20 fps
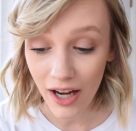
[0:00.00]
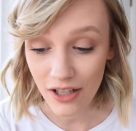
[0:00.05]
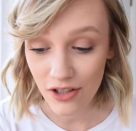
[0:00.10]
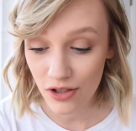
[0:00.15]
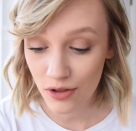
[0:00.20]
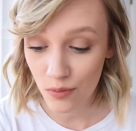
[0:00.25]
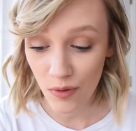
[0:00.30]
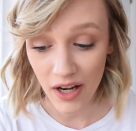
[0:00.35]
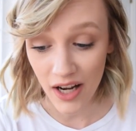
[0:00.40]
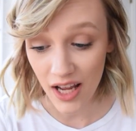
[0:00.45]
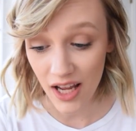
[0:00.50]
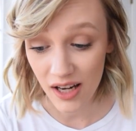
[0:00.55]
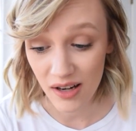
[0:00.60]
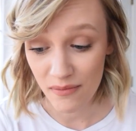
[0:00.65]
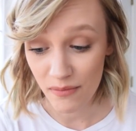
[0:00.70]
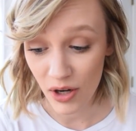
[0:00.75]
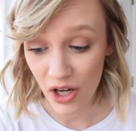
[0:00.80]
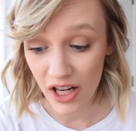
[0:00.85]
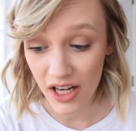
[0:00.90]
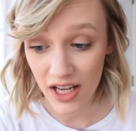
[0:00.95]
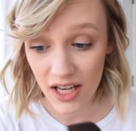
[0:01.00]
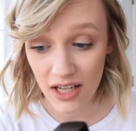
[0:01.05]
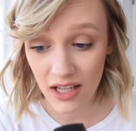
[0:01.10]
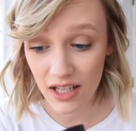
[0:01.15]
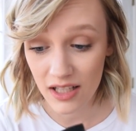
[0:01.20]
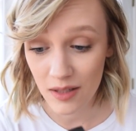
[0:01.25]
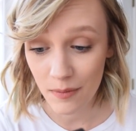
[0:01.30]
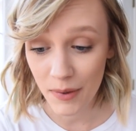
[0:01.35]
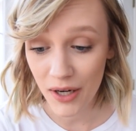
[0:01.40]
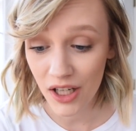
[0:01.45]
I just went ahead and bought it
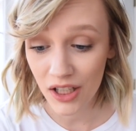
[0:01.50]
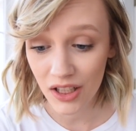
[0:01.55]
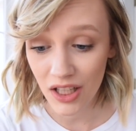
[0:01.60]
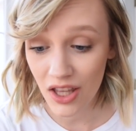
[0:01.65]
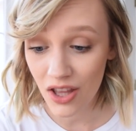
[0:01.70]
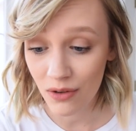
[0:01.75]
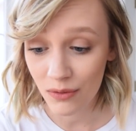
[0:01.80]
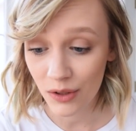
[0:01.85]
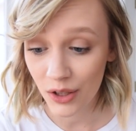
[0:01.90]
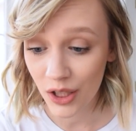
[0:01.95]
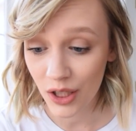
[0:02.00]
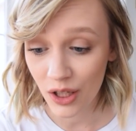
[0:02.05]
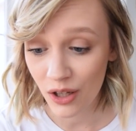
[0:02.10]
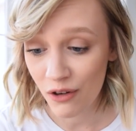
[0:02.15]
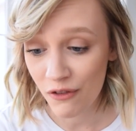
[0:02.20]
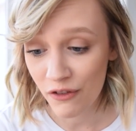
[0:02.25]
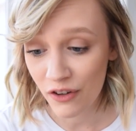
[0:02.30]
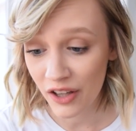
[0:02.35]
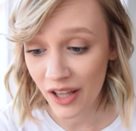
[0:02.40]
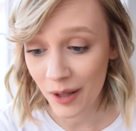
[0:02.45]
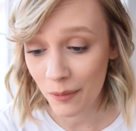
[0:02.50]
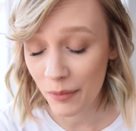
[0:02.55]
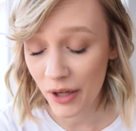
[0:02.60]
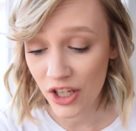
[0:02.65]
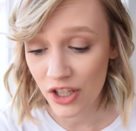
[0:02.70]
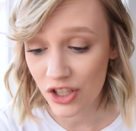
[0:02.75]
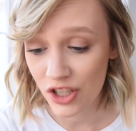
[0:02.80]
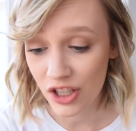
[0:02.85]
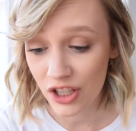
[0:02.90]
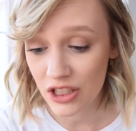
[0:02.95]
because apparently they're really good for like
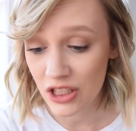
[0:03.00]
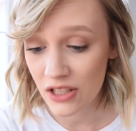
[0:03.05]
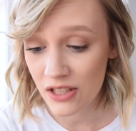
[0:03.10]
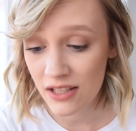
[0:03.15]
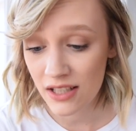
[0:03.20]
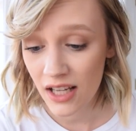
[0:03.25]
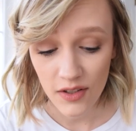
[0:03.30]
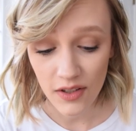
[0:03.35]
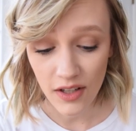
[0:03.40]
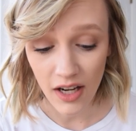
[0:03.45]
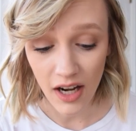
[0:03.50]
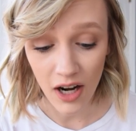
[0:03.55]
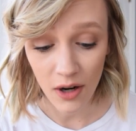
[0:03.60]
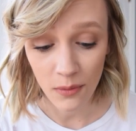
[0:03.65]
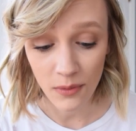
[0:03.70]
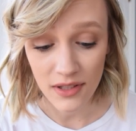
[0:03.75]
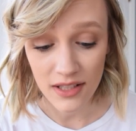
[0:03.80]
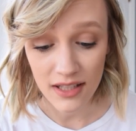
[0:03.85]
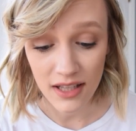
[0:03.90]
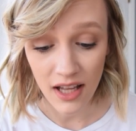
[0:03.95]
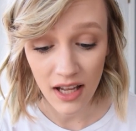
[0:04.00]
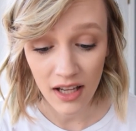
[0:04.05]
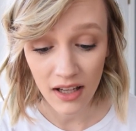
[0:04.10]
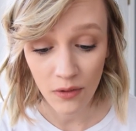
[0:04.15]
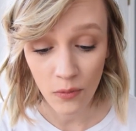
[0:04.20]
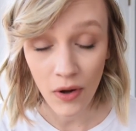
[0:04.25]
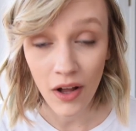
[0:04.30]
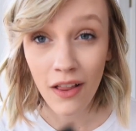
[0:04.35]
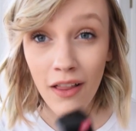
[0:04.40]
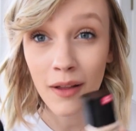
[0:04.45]
pictures, and I was
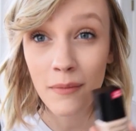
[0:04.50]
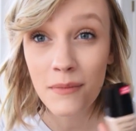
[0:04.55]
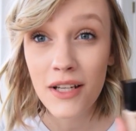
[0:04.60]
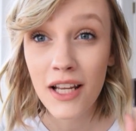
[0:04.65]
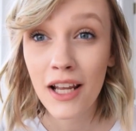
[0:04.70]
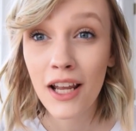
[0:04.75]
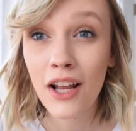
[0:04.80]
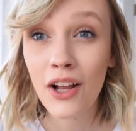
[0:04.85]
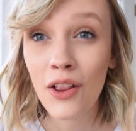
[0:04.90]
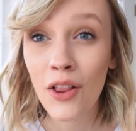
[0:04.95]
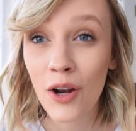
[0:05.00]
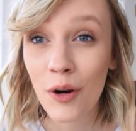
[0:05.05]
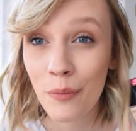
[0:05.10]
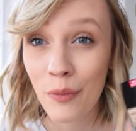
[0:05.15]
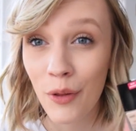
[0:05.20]
like, well, I'm taking a lot of